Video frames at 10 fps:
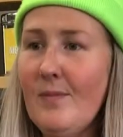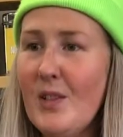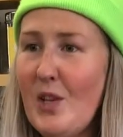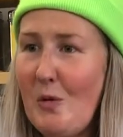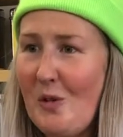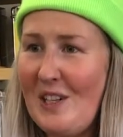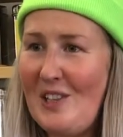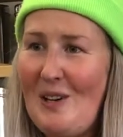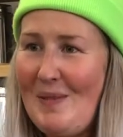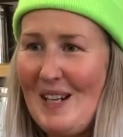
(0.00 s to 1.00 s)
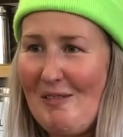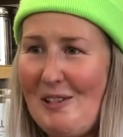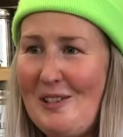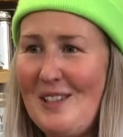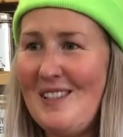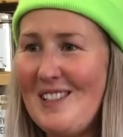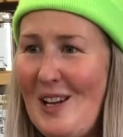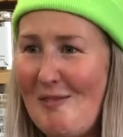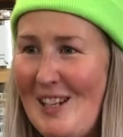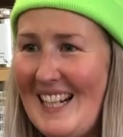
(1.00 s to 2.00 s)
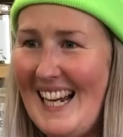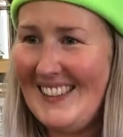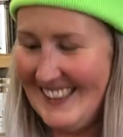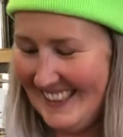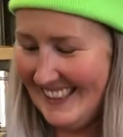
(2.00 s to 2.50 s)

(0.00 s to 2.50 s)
Don't worry, you're not being rude. Slurp really loud.